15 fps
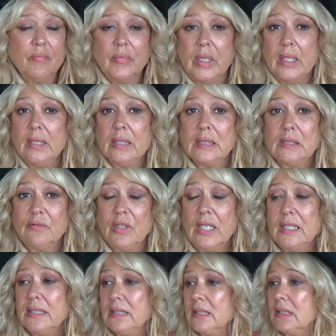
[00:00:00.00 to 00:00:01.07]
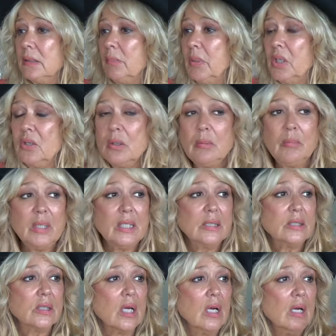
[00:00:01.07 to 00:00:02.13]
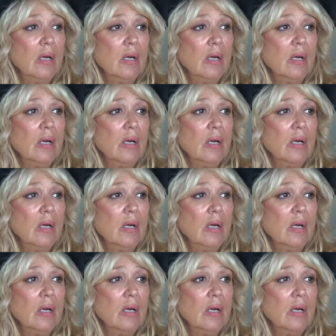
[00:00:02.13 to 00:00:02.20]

in the Sphinx, the pyramids.